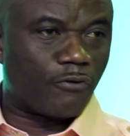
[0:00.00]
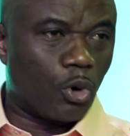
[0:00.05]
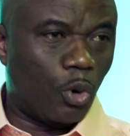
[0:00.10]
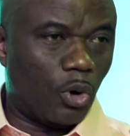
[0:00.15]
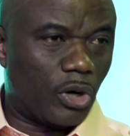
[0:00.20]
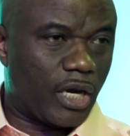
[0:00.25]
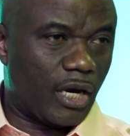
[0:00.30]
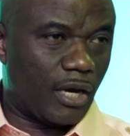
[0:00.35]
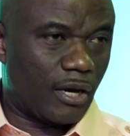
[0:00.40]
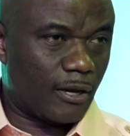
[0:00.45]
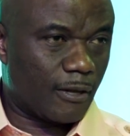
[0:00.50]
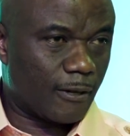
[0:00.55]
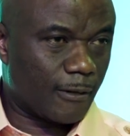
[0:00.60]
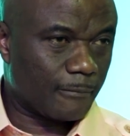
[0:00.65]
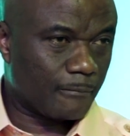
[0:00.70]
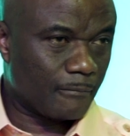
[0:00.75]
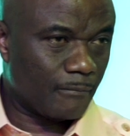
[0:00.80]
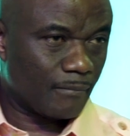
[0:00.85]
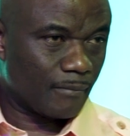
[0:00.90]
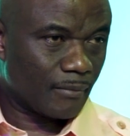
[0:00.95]
of cooking.
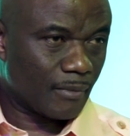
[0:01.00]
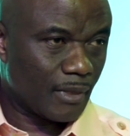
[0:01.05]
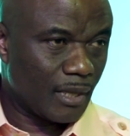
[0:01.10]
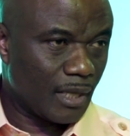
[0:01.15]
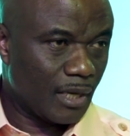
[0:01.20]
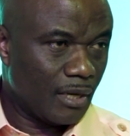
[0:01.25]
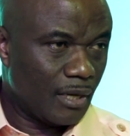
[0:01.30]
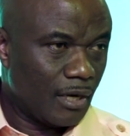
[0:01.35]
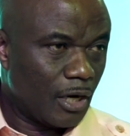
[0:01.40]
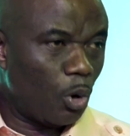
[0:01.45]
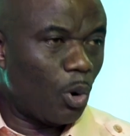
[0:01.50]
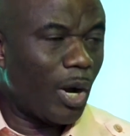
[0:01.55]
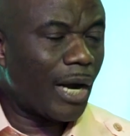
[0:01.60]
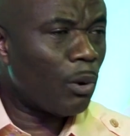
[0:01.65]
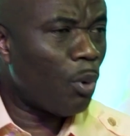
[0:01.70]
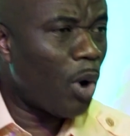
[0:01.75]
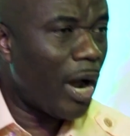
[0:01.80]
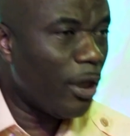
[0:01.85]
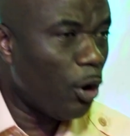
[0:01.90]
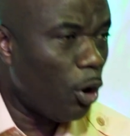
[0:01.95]
No
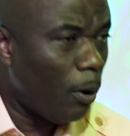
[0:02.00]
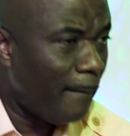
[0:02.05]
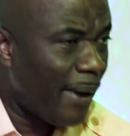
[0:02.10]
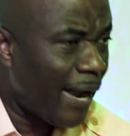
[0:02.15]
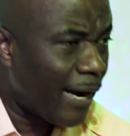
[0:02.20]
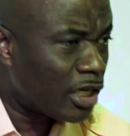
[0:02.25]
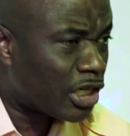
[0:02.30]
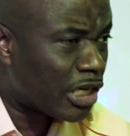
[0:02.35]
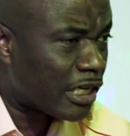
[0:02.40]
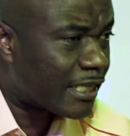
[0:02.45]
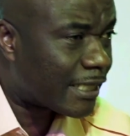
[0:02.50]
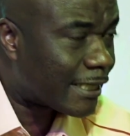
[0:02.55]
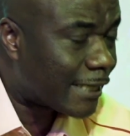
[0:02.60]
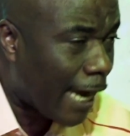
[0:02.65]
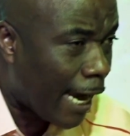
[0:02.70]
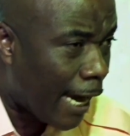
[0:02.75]
wonder why your marriage is